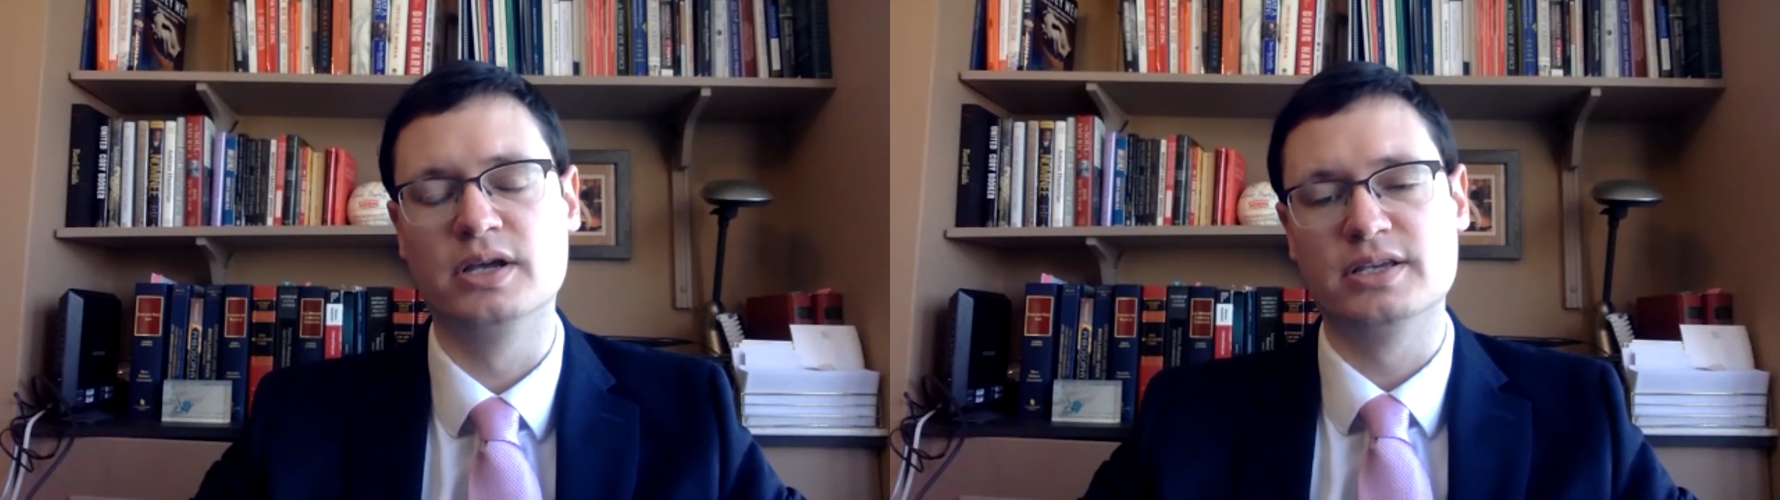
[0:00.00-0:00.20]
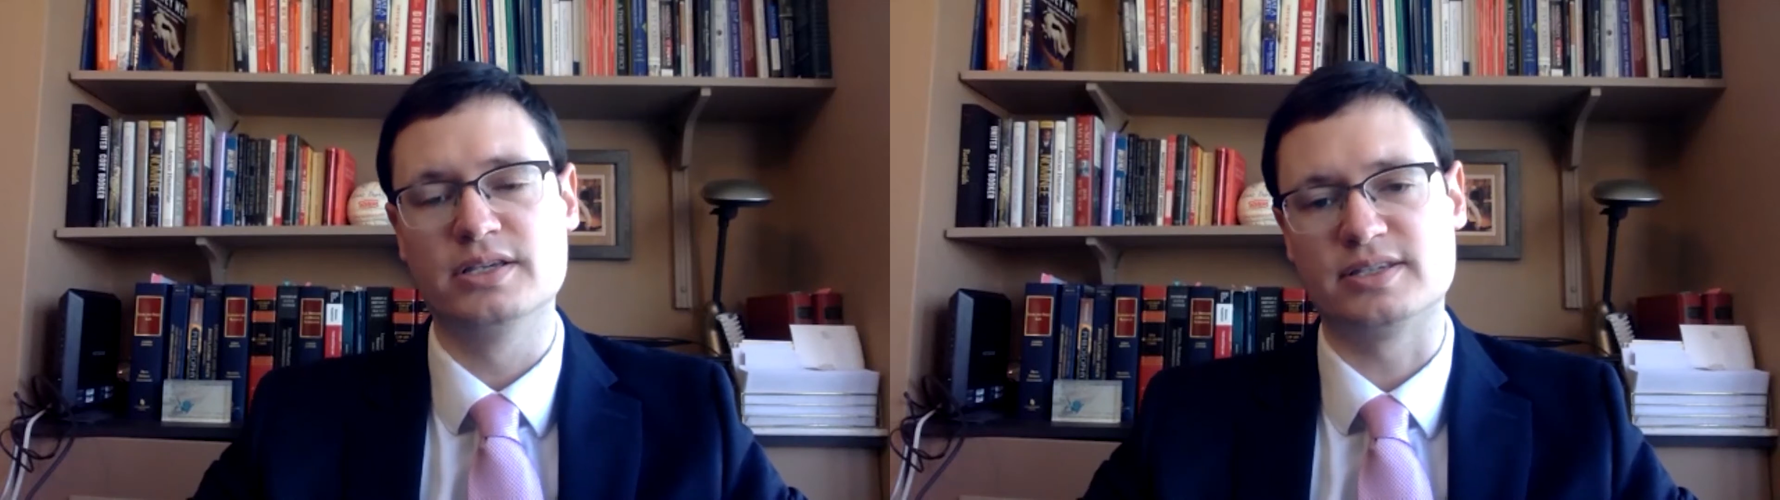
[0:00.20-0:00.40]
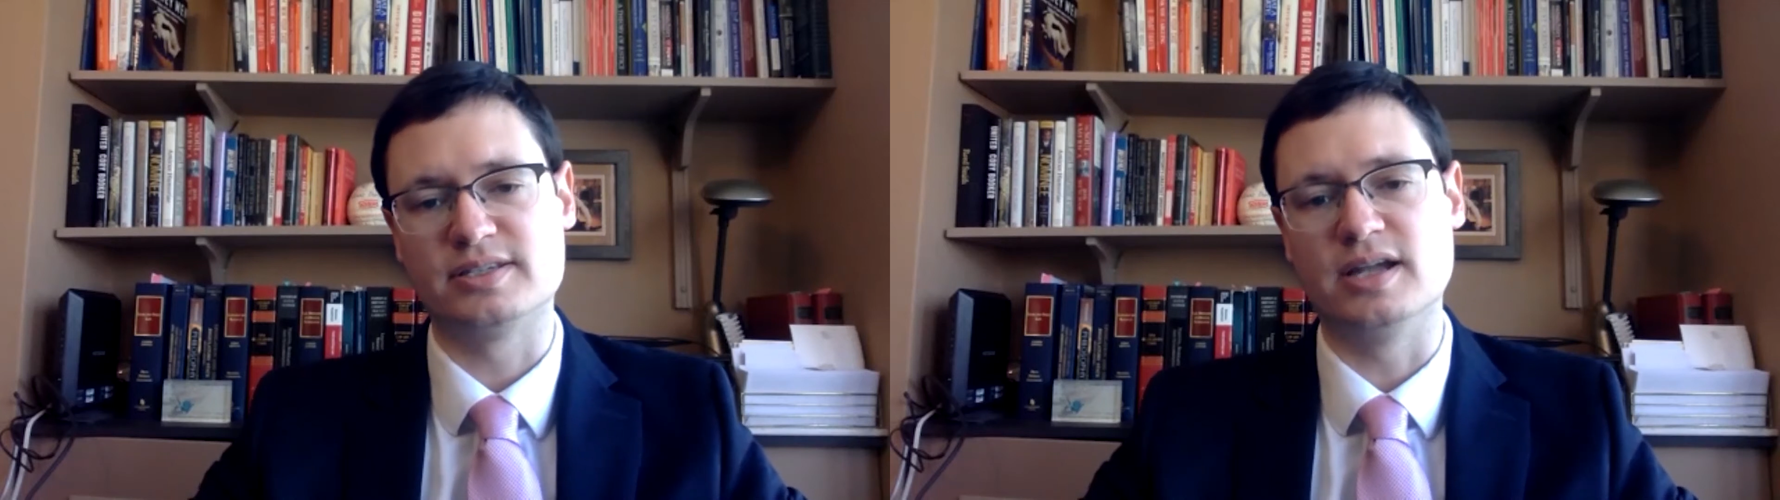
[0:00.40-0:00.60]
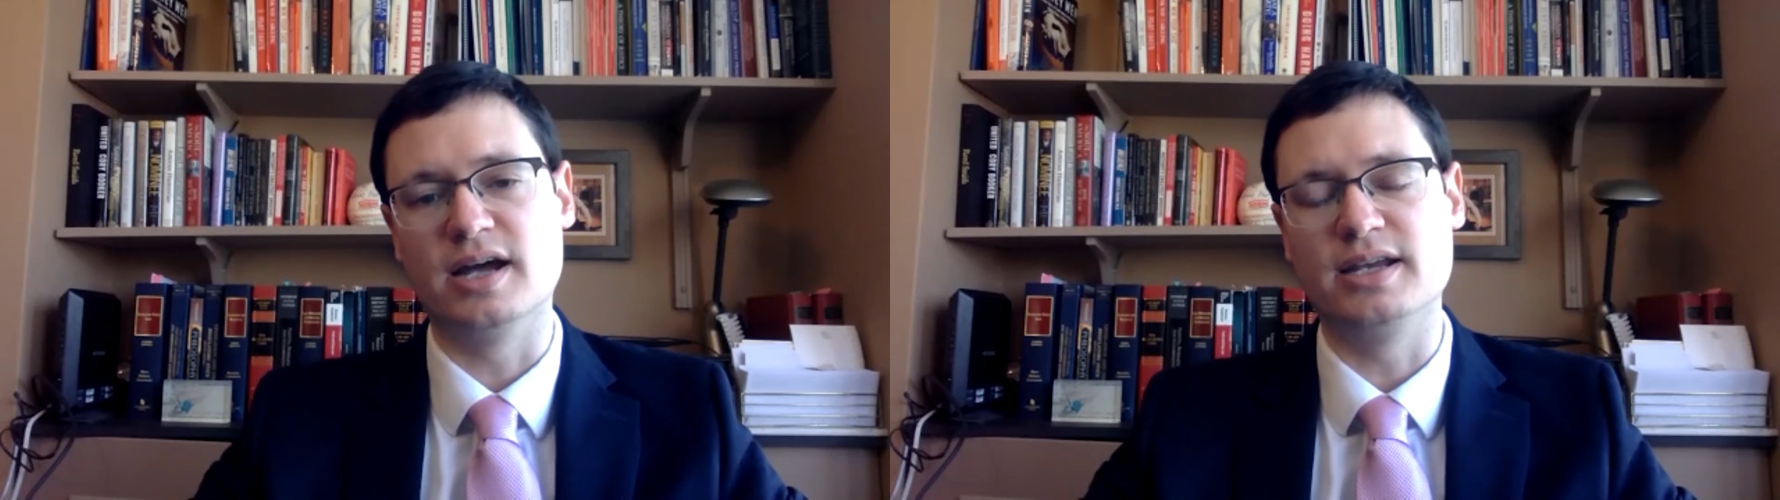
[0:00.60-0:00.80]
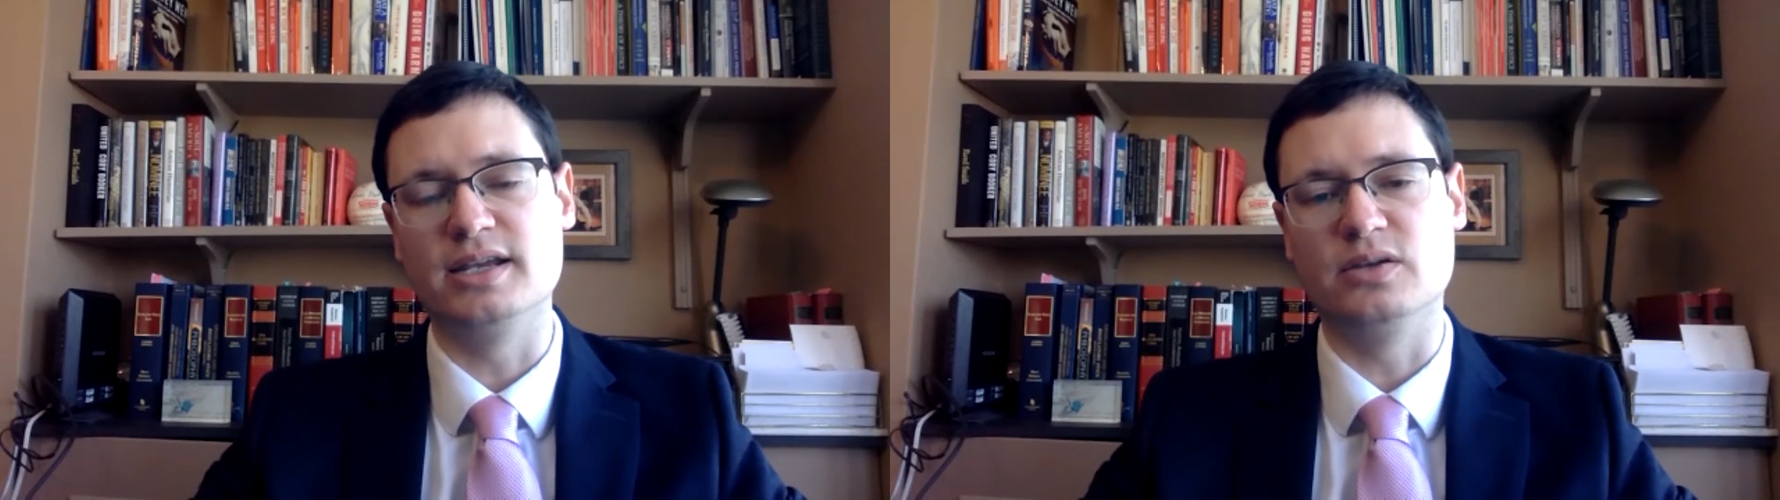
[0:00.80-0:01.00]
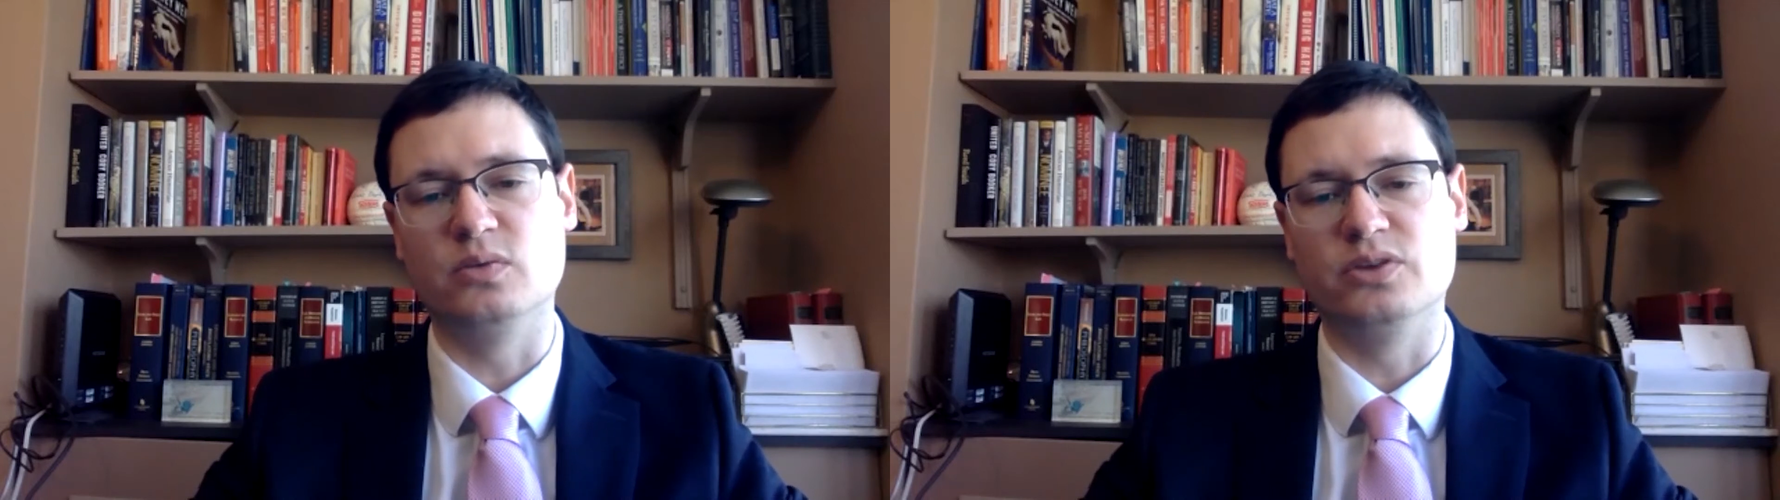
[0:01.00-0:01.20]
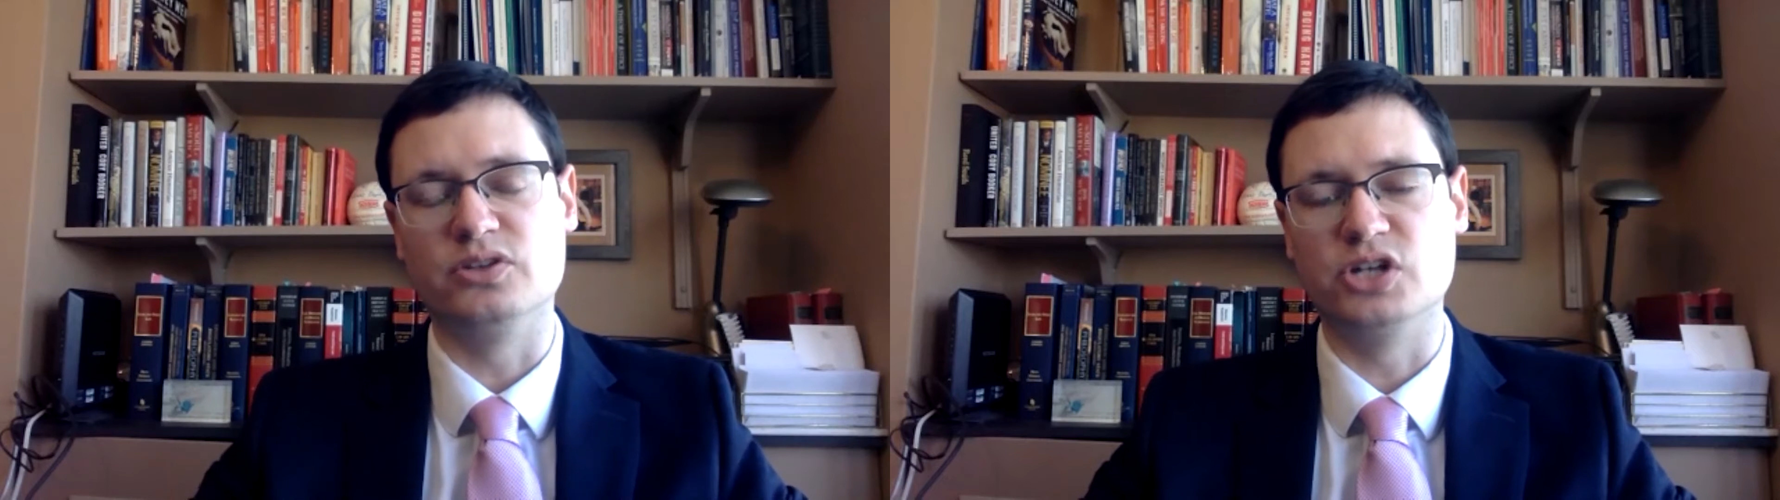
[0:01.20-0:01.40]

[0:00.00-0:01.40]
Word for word: study with